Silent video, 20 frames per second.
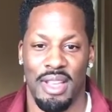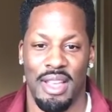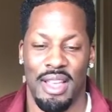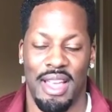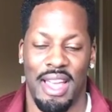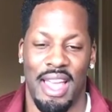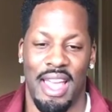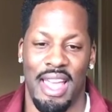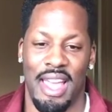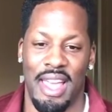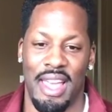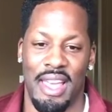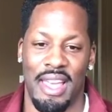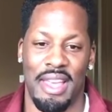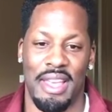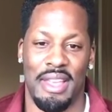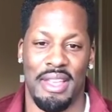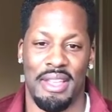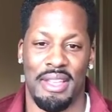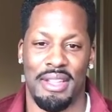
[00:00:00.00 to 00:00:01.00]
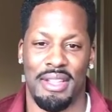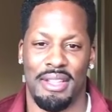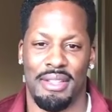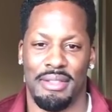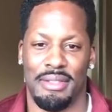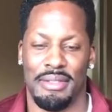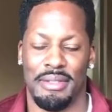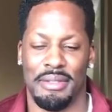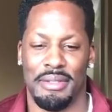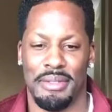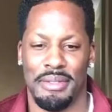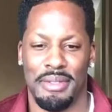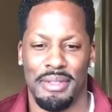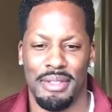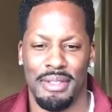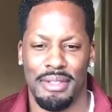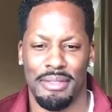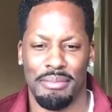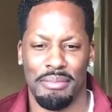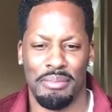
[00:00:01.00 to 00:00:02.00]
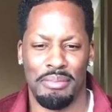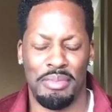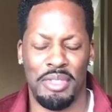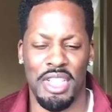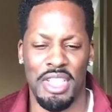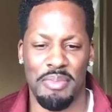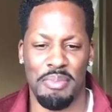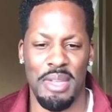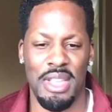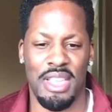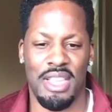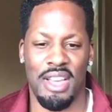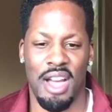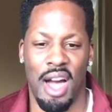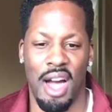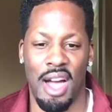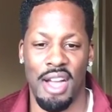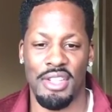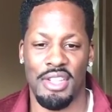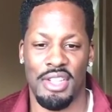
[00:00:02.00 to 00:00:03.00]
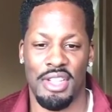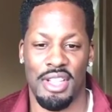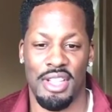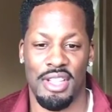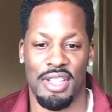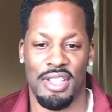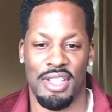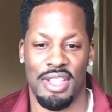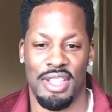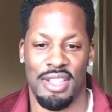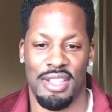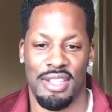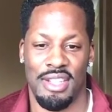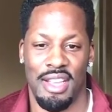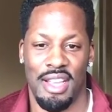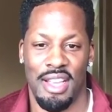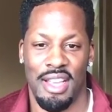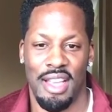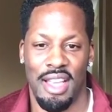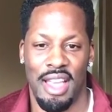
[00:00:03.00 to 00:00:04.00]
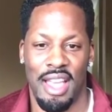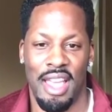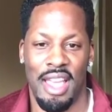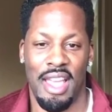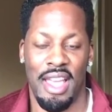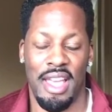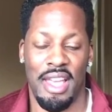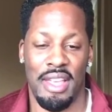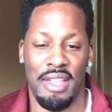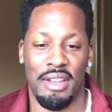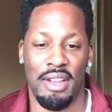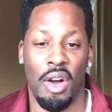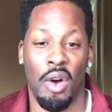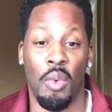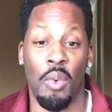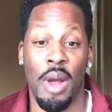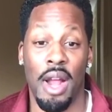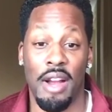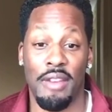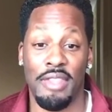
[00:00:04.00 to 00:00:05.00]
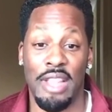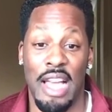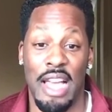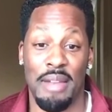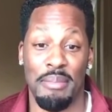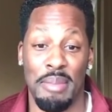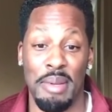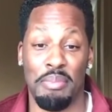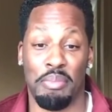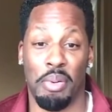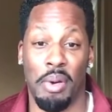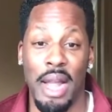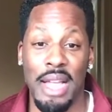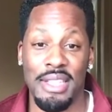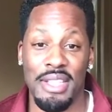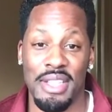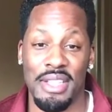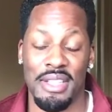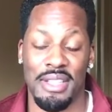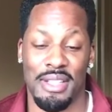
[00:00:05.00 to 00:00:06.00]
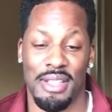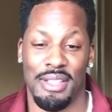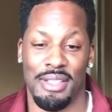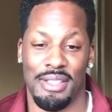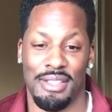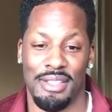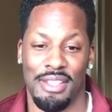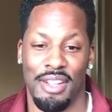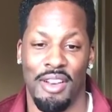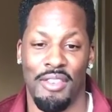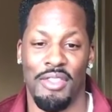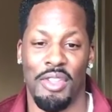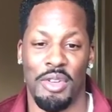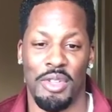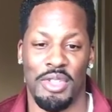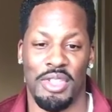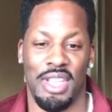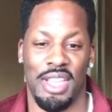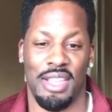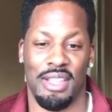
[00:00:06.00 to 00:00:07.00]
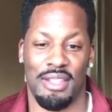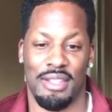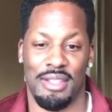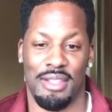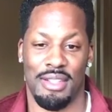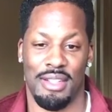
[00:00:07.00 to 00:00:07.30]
And just be conscious and aware of that. Be present of those things.